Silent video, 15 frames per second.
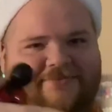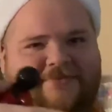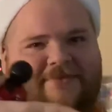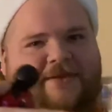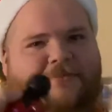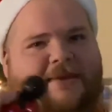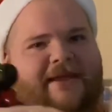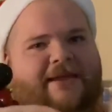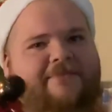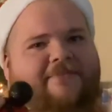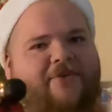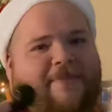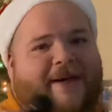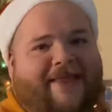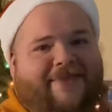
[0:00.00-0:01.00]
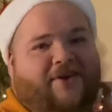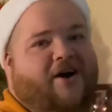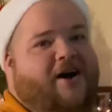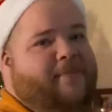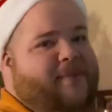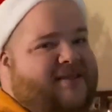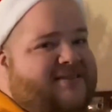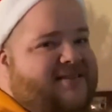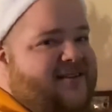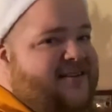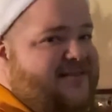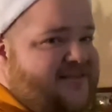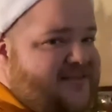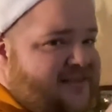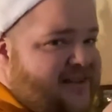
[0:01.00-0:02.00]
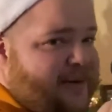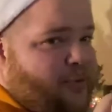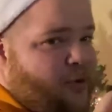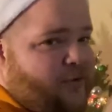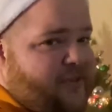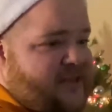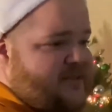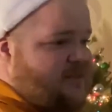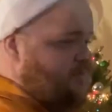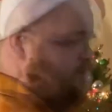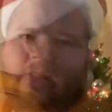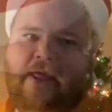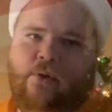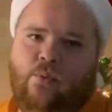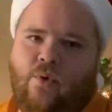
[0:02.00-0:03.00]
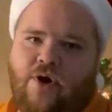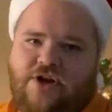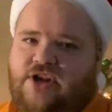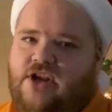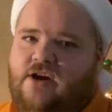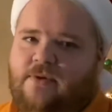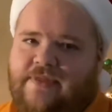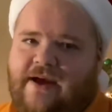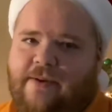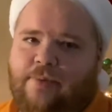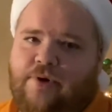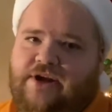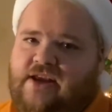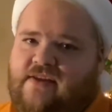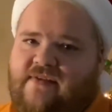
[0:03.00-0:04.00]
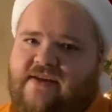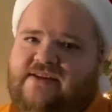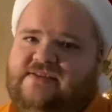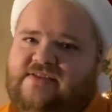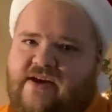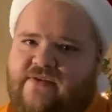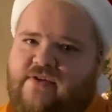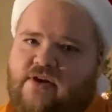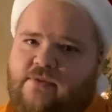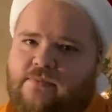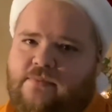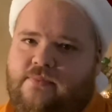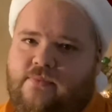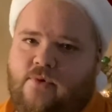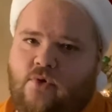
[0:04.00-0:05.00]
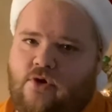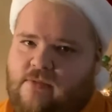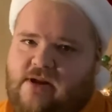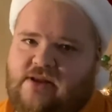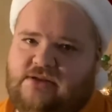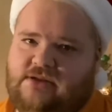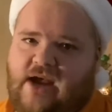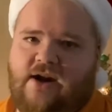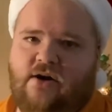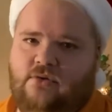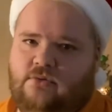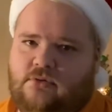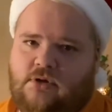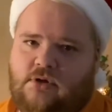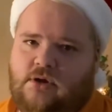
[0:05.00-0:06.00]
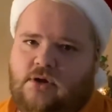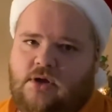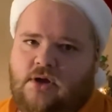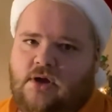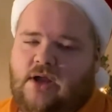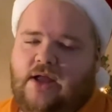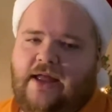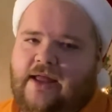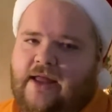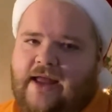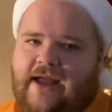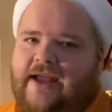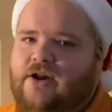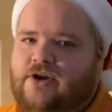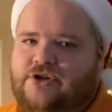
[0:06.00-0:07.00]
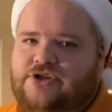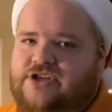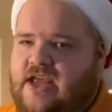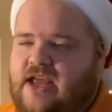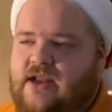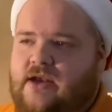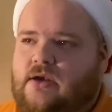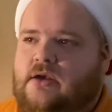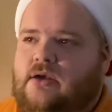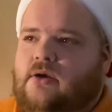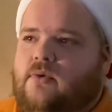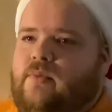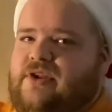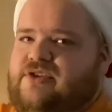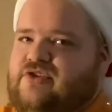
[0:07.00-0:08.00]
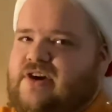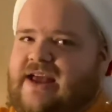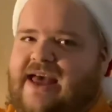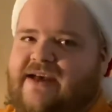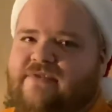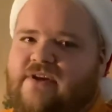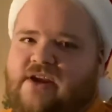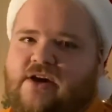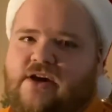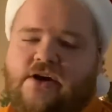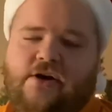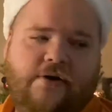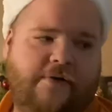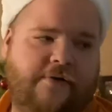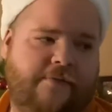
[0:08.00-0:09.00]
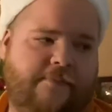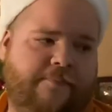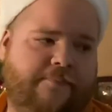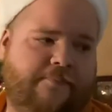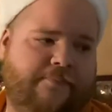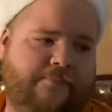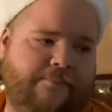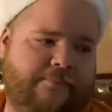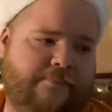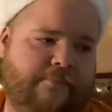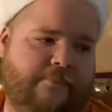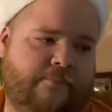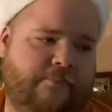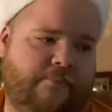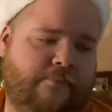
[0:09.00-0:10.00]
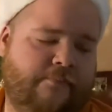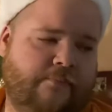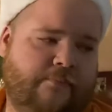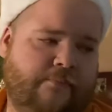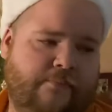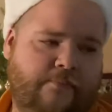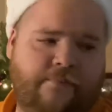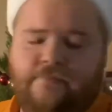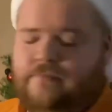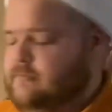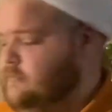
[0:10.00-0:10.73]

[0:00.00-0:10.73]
make him feel bad in the comments because he broke these. So like one year without breaking like seven ornaments. I don't, I don't understand. We try every year. Put something around